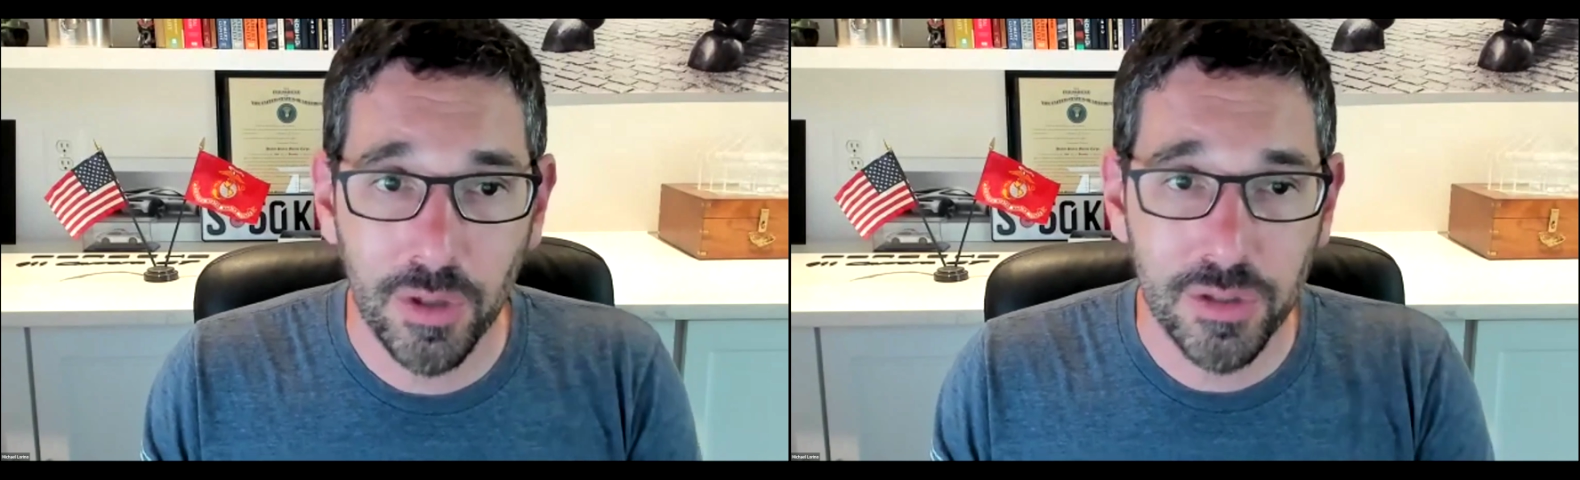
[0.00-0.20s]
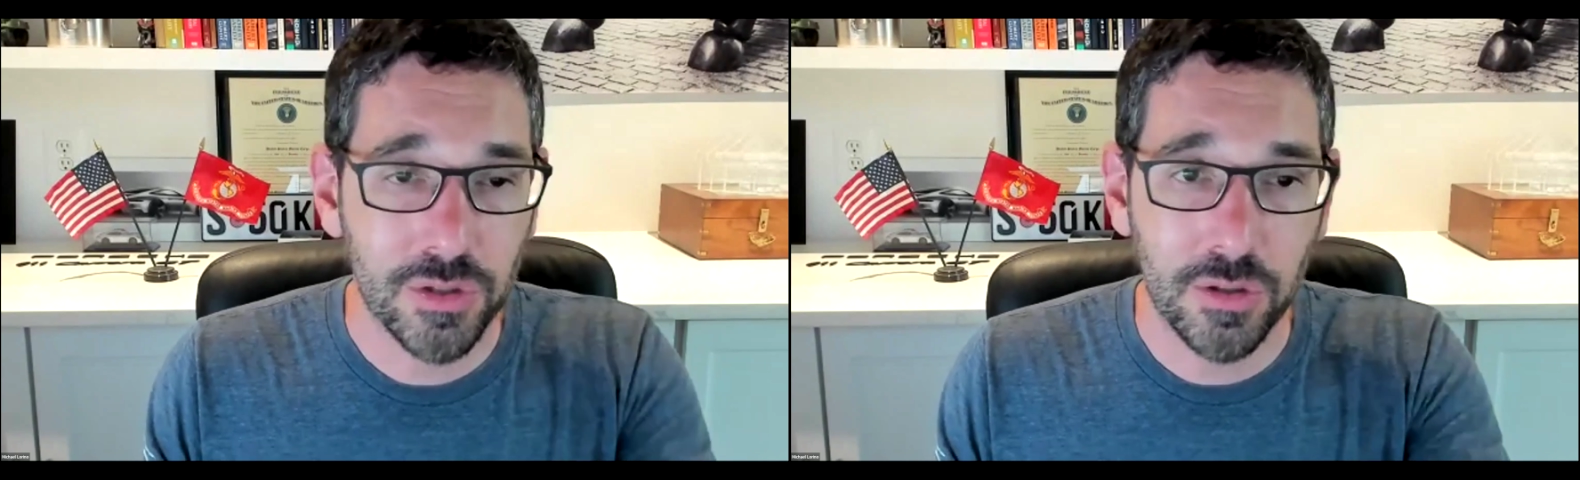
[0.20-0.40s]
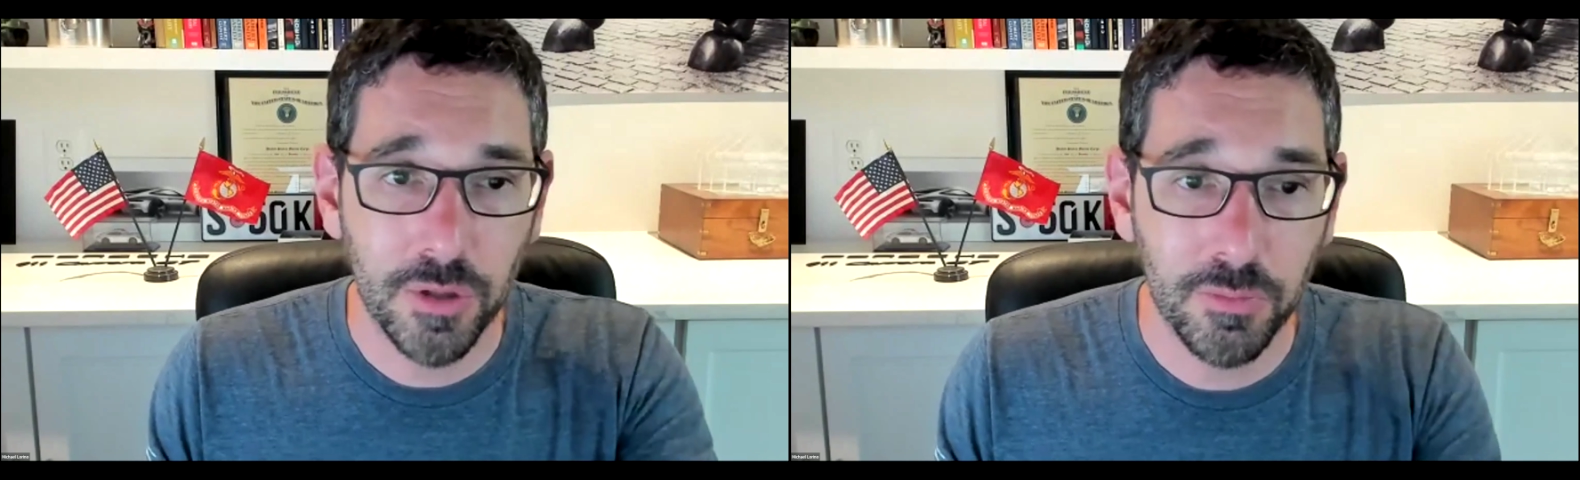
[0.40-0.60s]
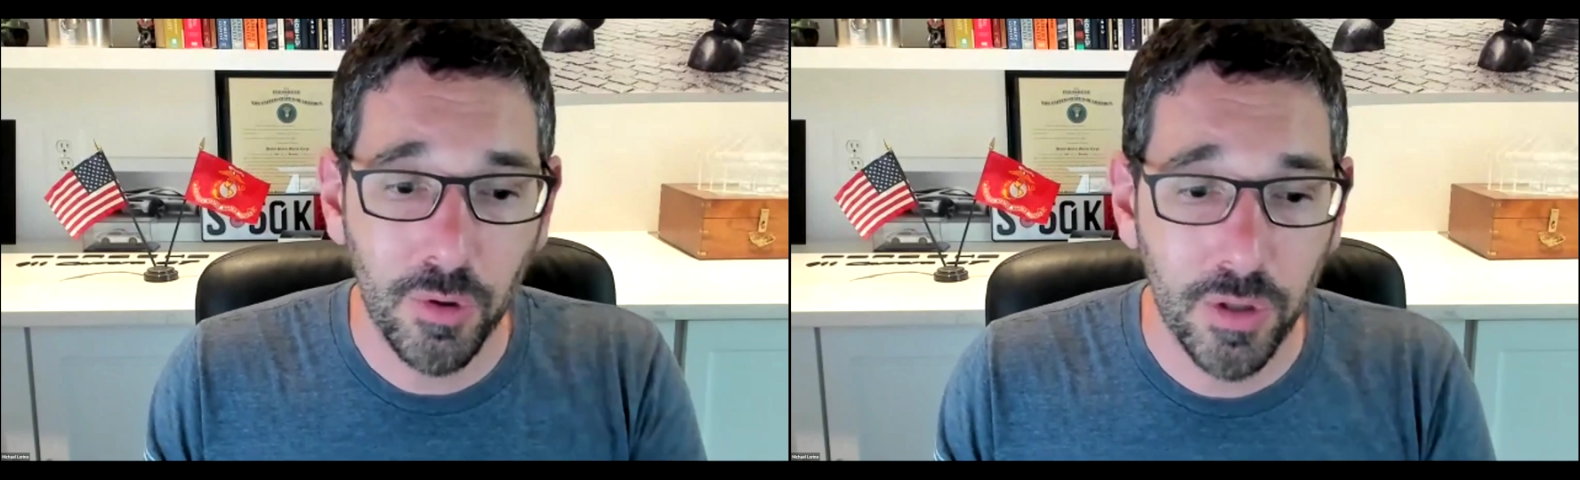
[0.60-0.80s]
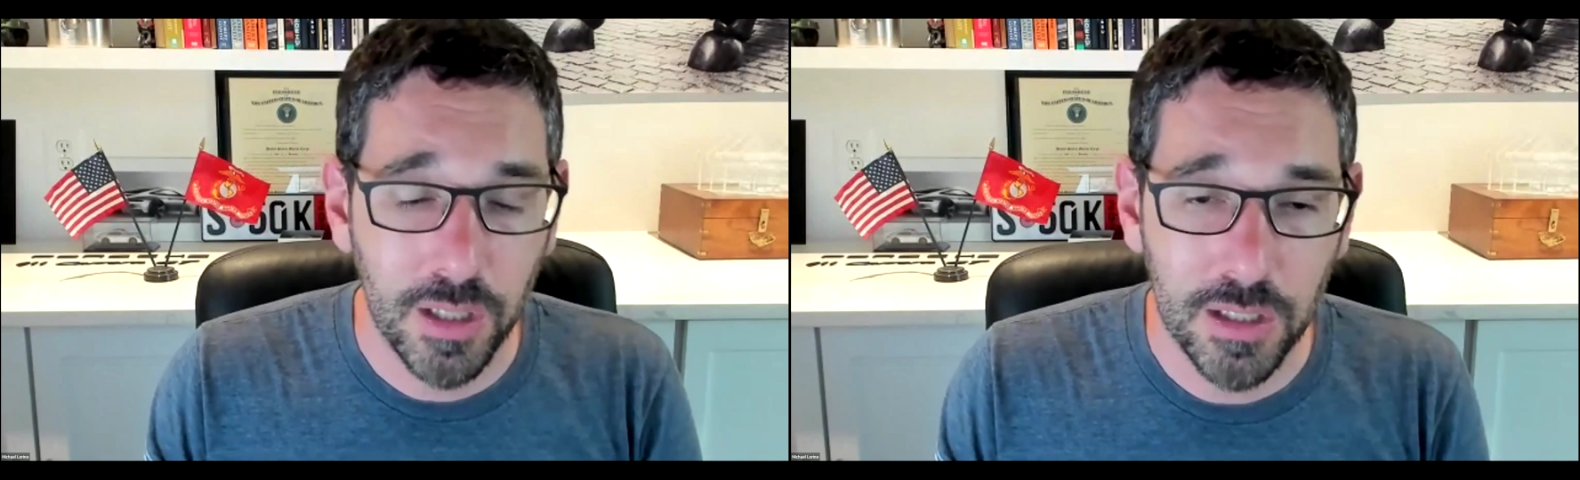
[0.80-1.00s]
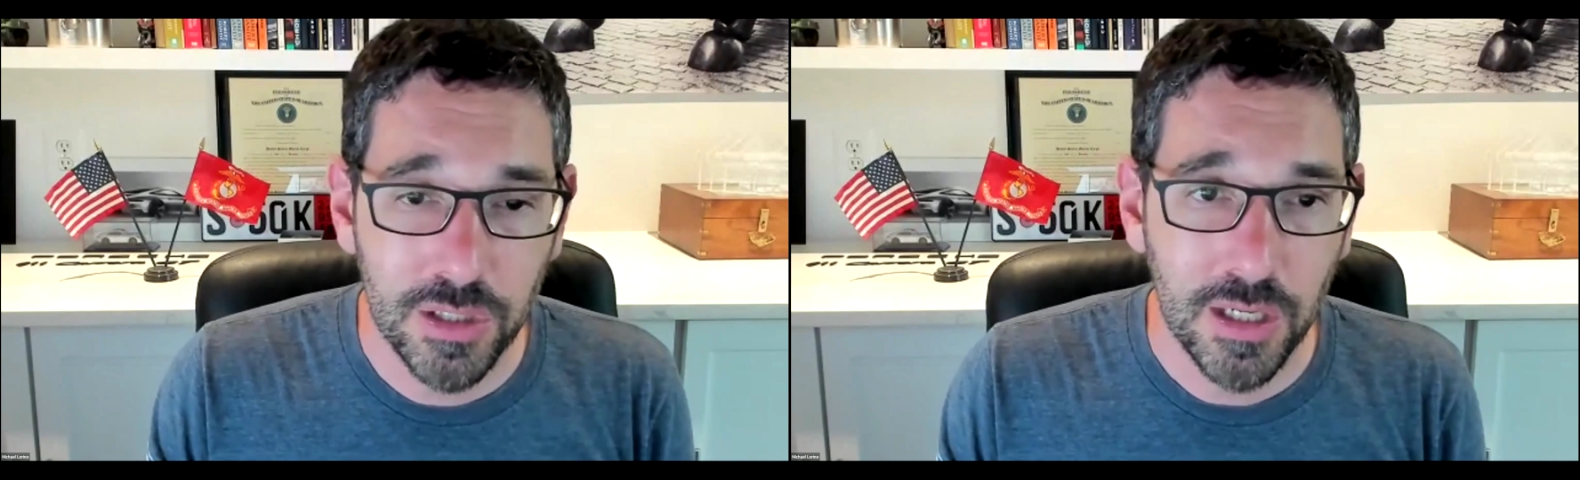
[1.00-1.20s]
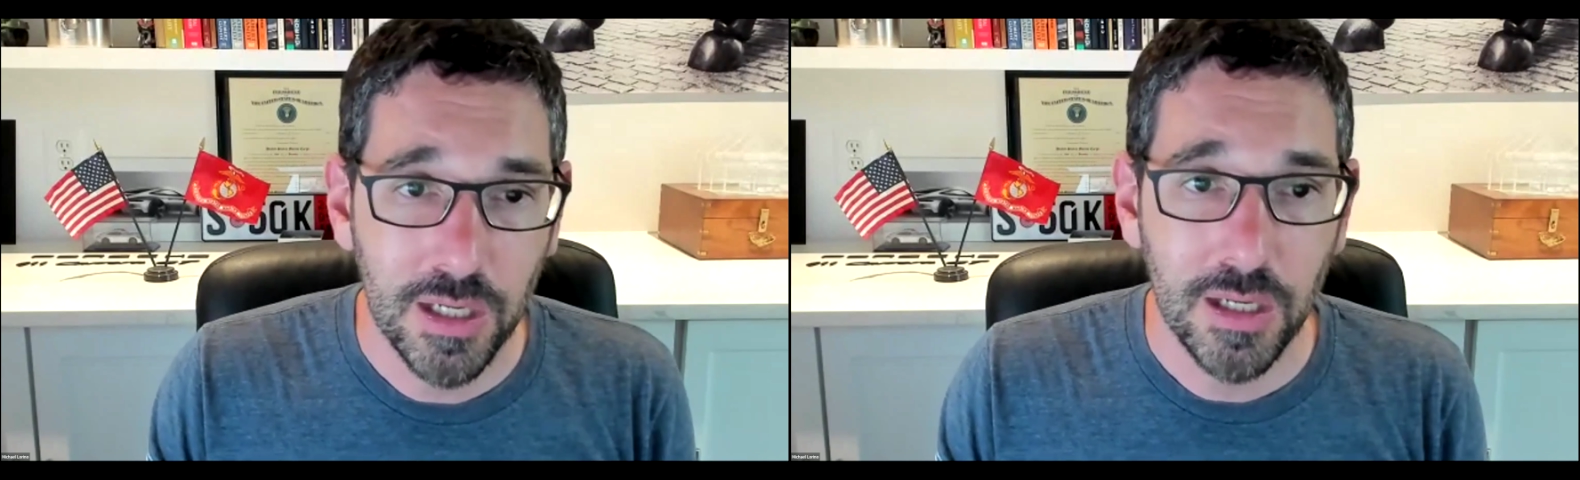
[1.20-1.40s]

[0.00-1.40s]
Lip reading: who wants to assume your mortgage,